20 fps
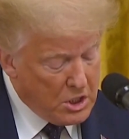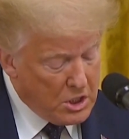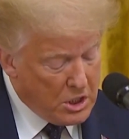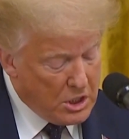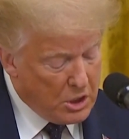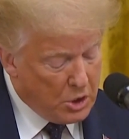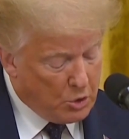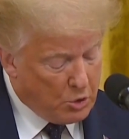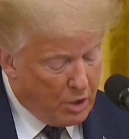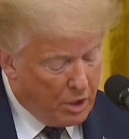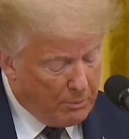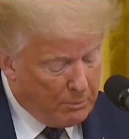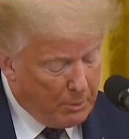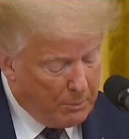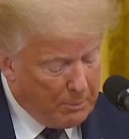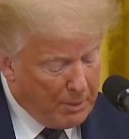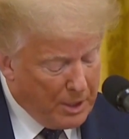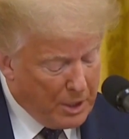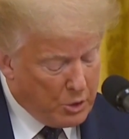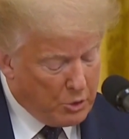incredible
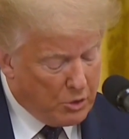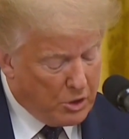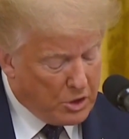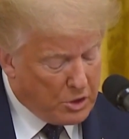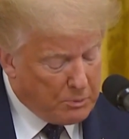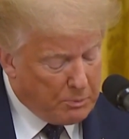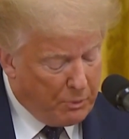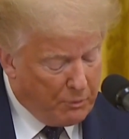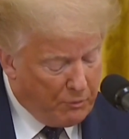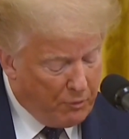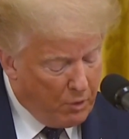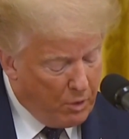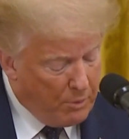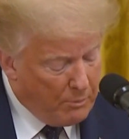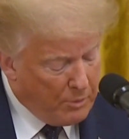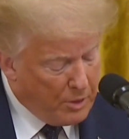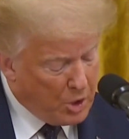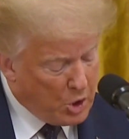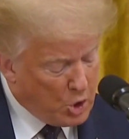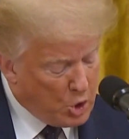patriots
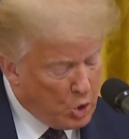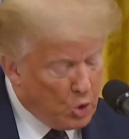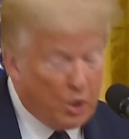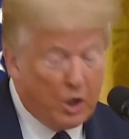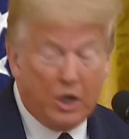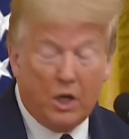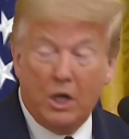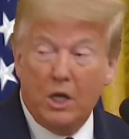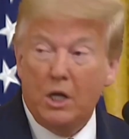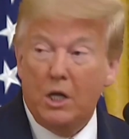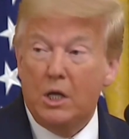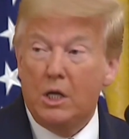performed their duty